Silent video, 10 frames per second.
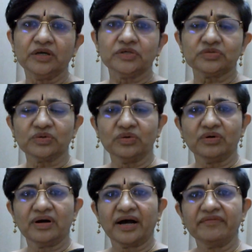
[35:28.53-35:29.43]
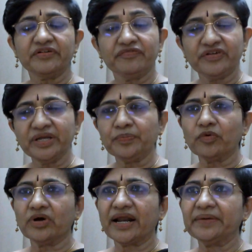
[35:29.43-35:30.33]
So our free
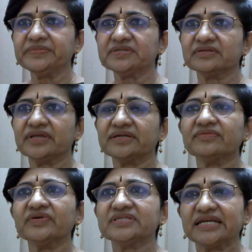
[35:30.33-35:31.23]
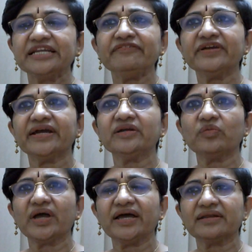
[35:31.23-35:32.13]
programs that were significant
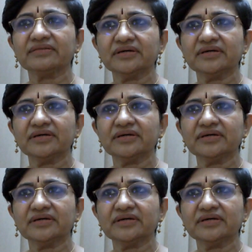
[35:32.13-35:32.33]
were